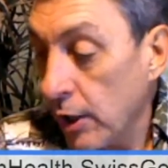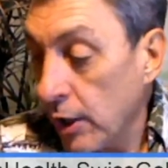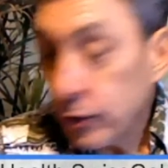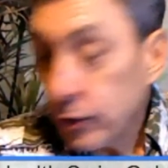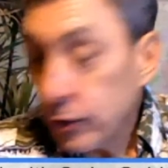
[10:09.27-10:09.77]

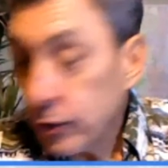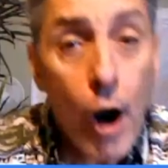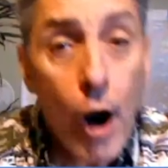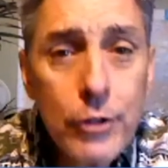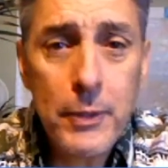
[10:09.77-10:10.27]
So where are
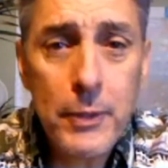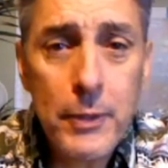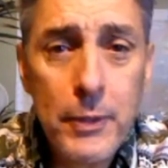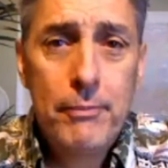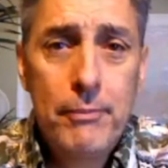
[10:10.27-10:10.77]
these
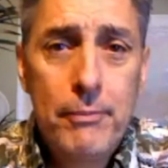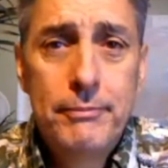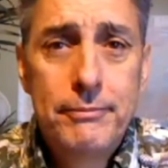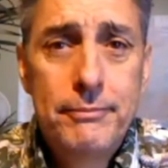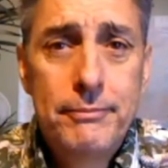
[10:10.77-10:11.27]
people?
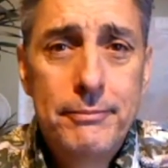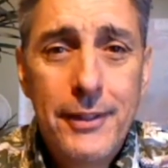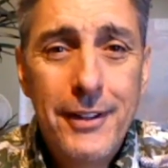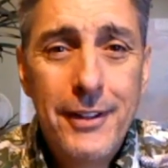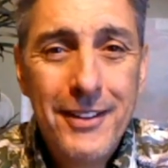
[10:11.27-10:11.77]

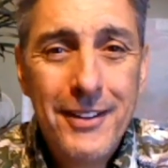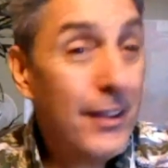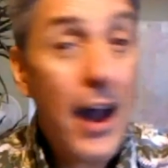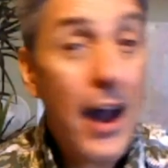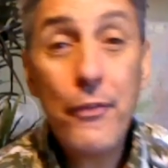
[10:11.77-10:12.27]
They're
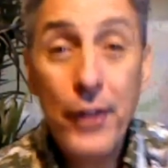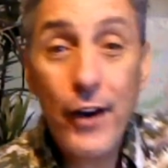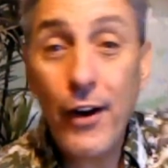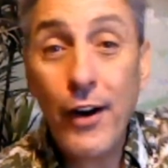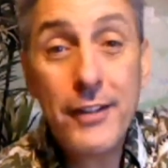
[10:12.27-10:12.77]
out
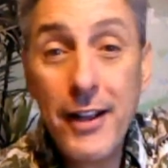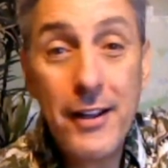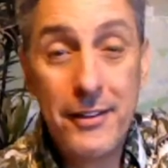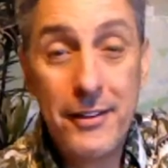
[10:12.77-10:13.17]
there, aren't they?